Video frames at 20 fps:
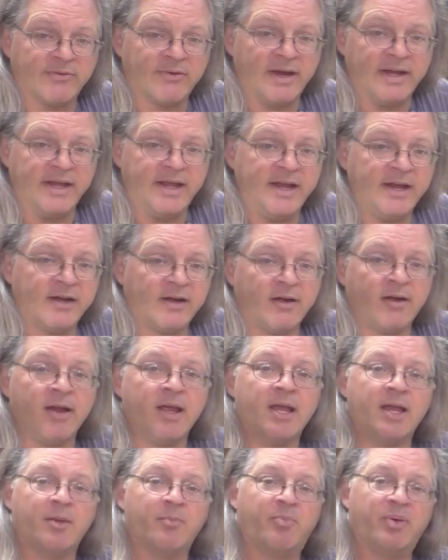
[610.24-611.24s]
right here,
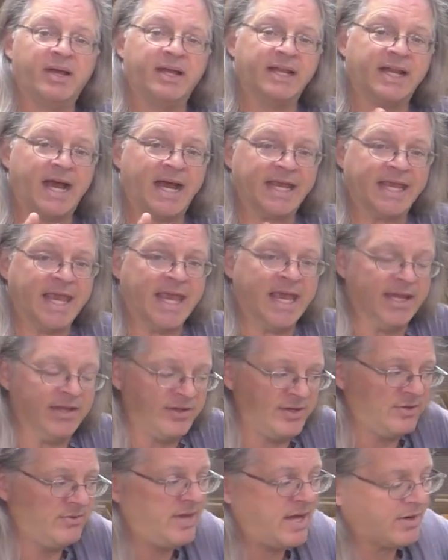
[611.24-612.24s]
but I can't
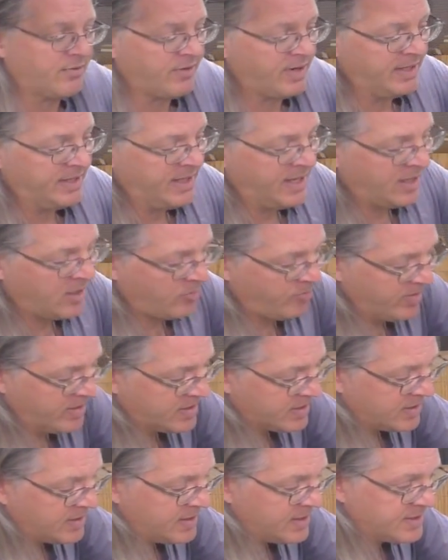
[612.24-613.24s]
do that right now
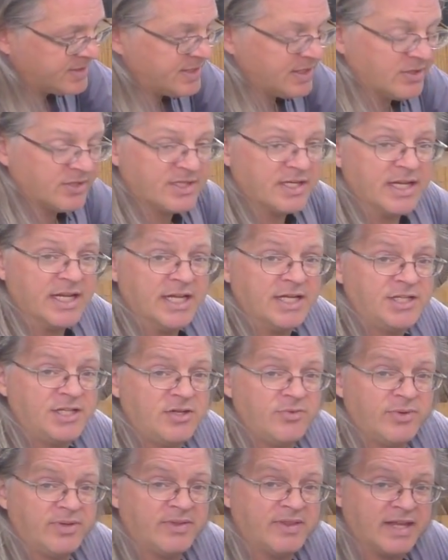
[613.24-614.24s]
because there's an
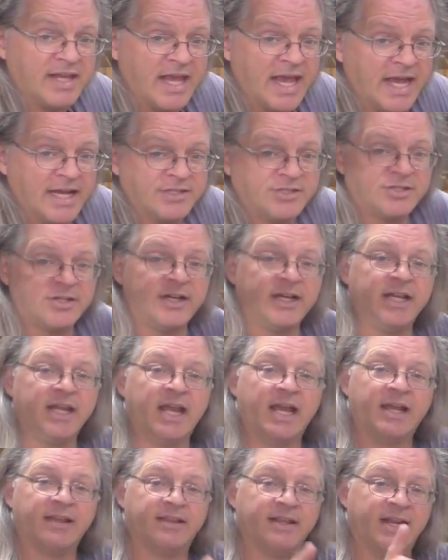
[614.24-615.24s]
issue with the gantry
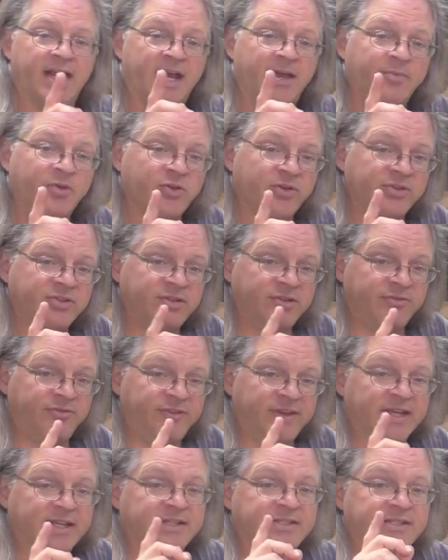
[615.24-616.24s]
that I am going to
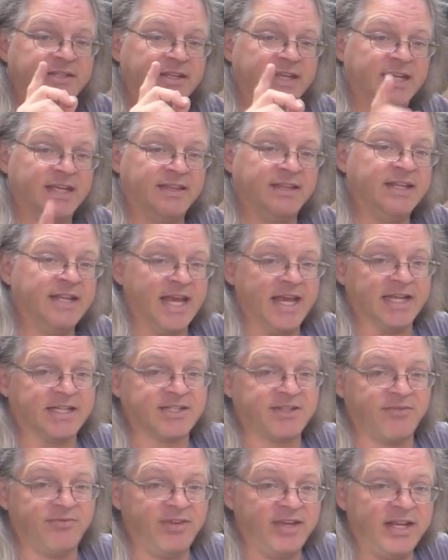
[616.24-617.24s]
fix in the
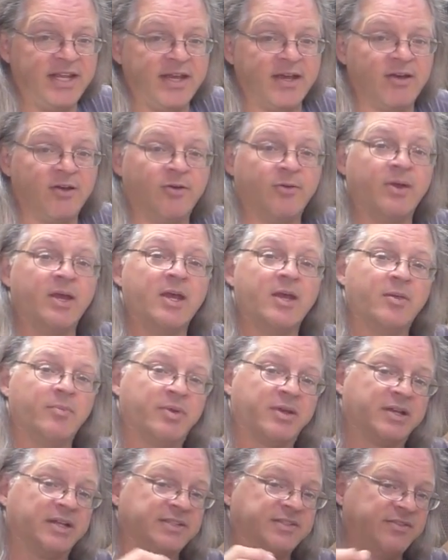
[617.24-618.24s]
next video,
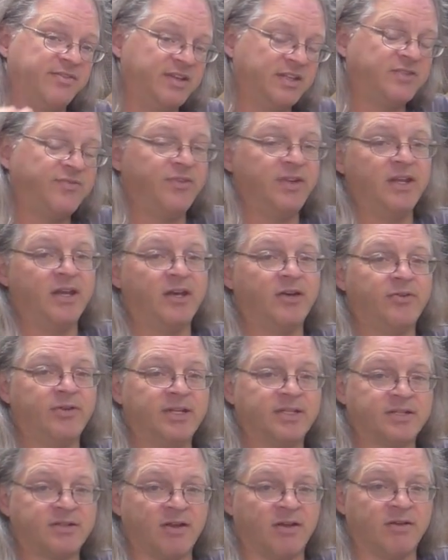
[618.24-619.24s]
because this video
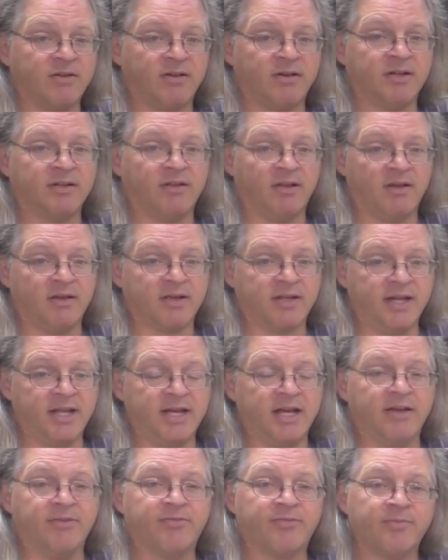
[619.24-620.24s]
has gone on long
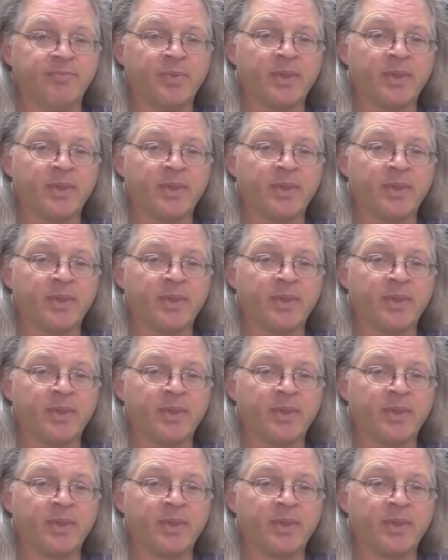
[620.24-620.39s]
enough.